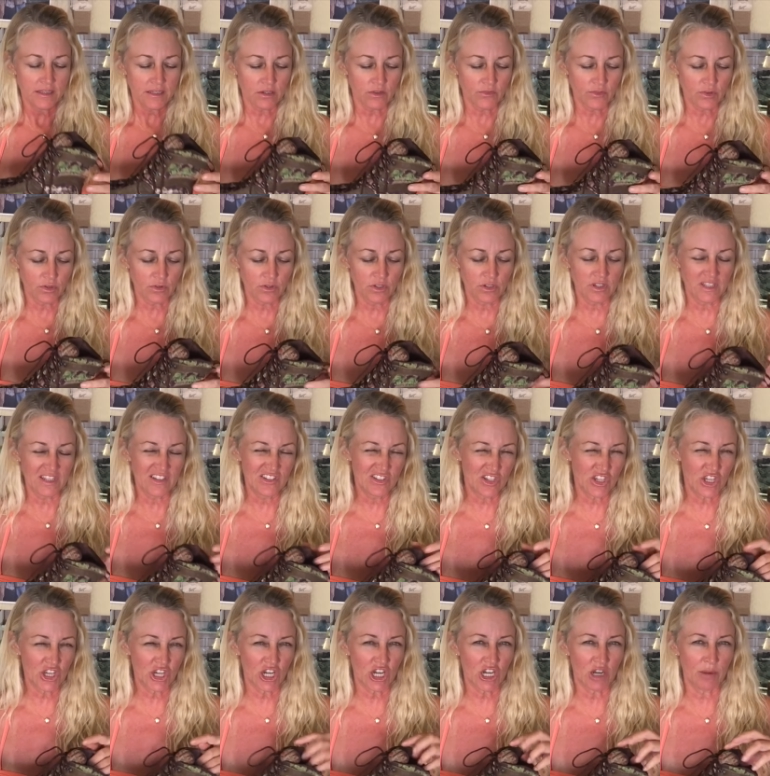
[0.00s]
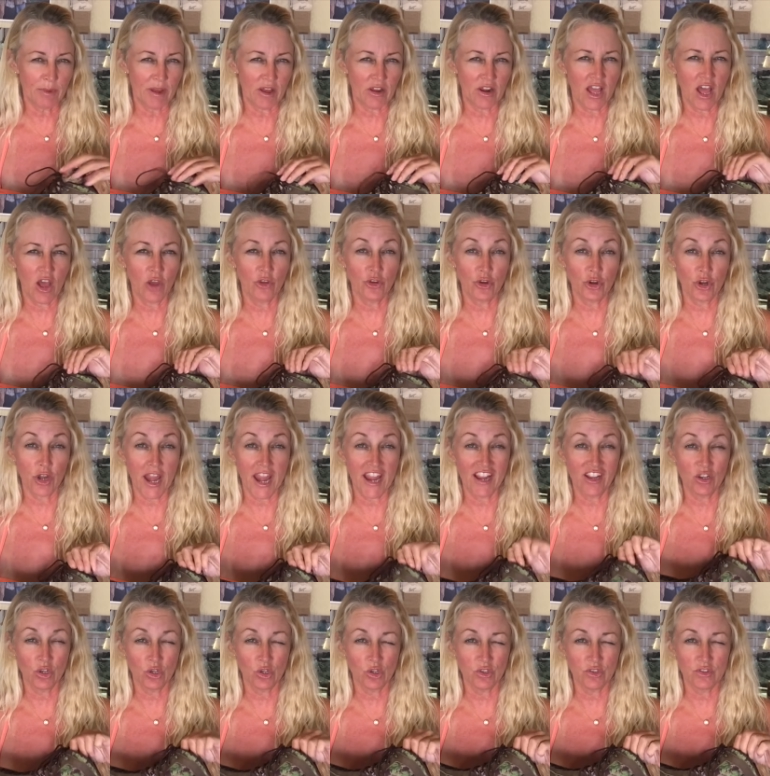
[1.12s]
you know, if you're a little insecure about how your
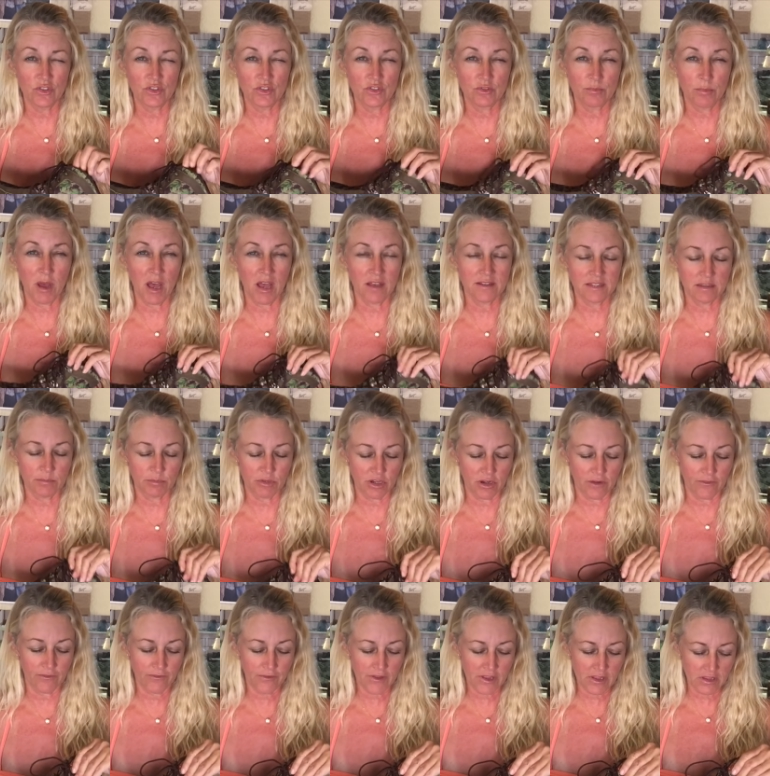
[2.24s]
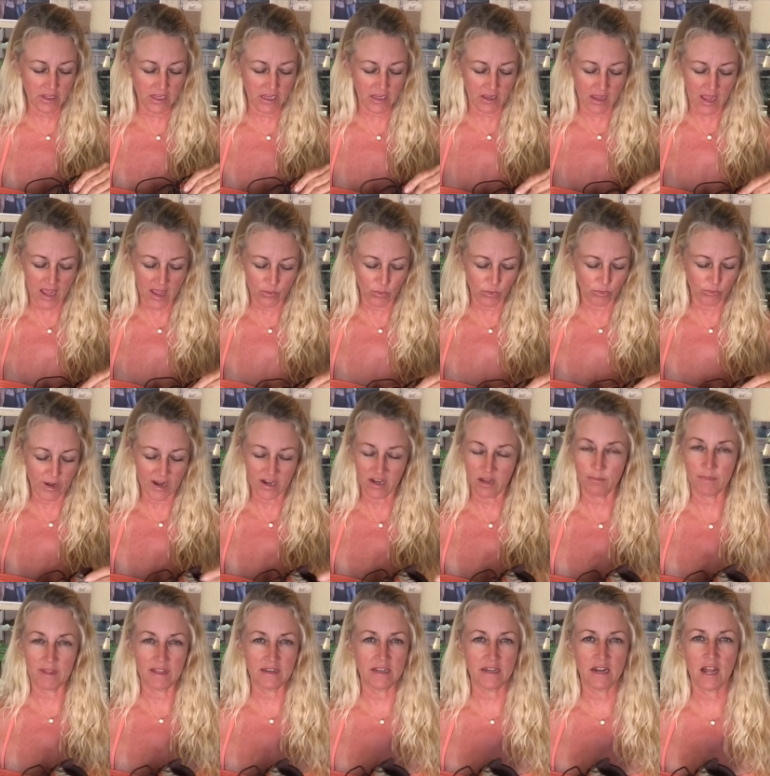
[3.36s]
ankles possibly are feeling, I would
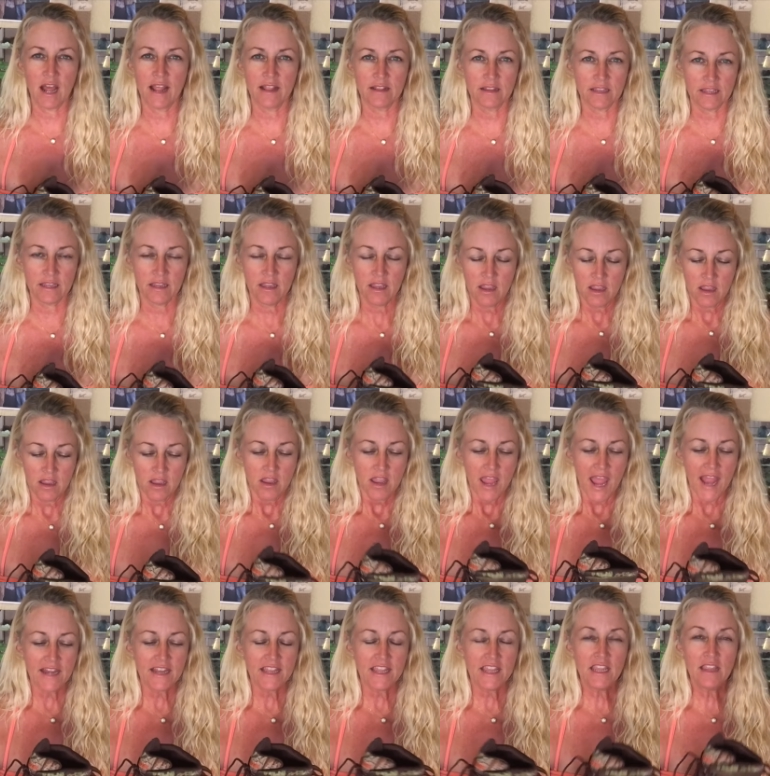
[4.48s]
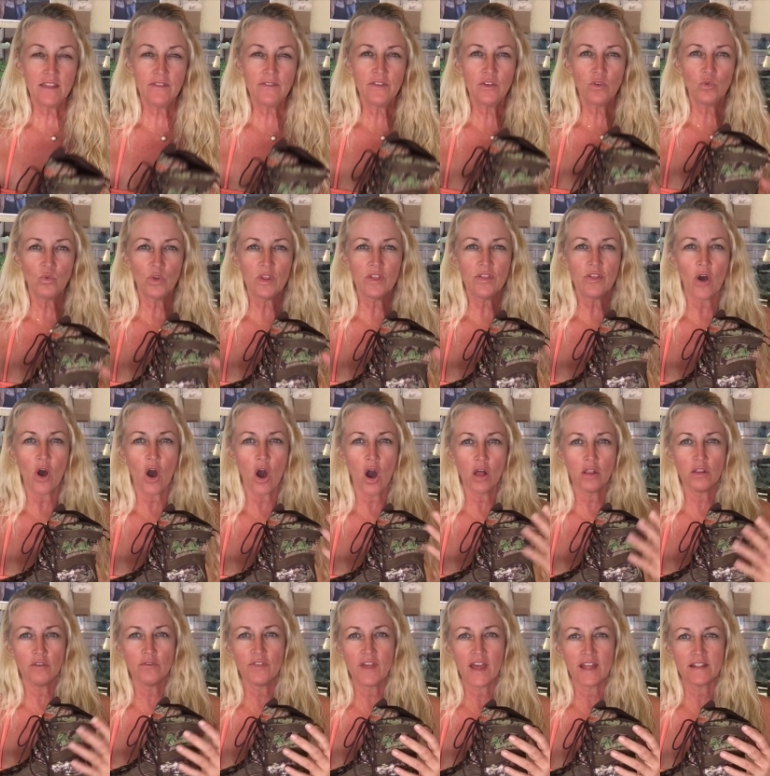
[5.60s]
recommend it highly. And even with
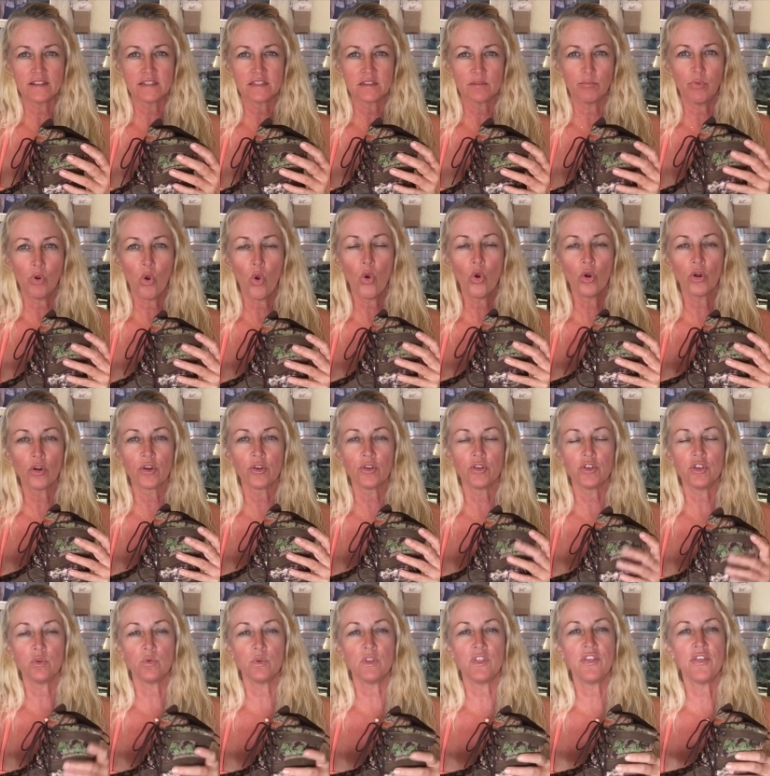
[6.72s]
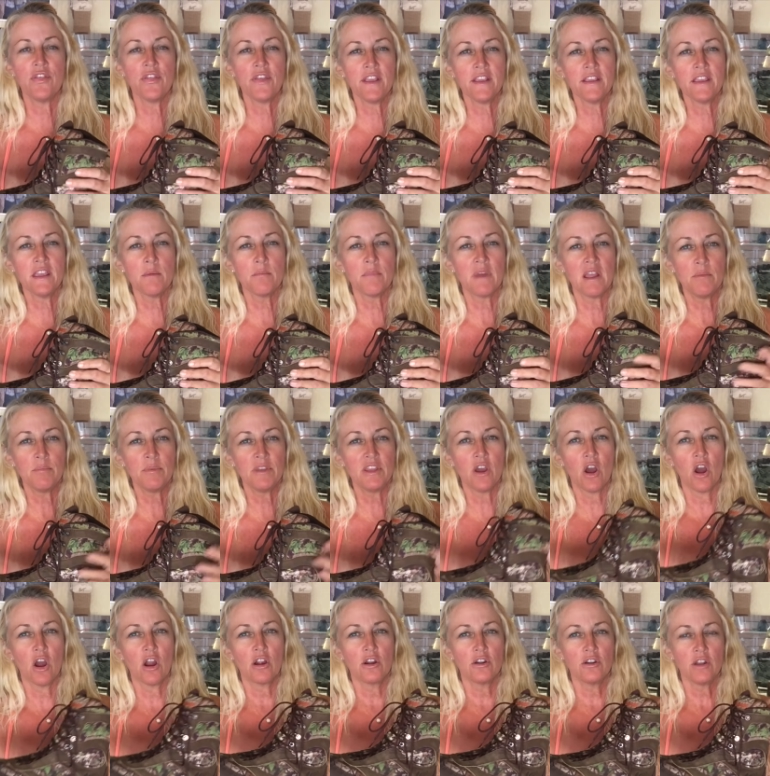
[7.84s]
all of that support, you would think it might be
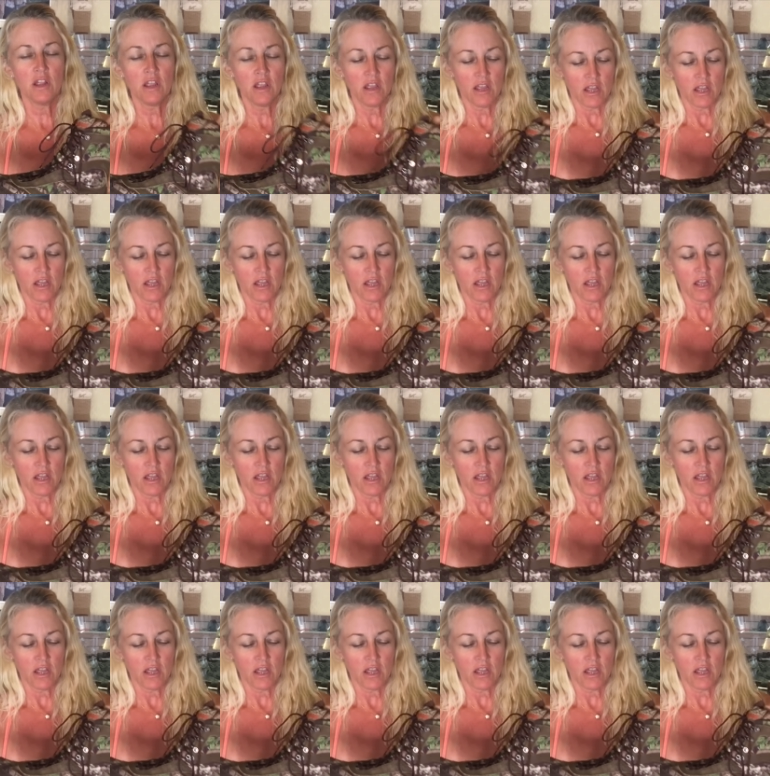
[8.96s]
hard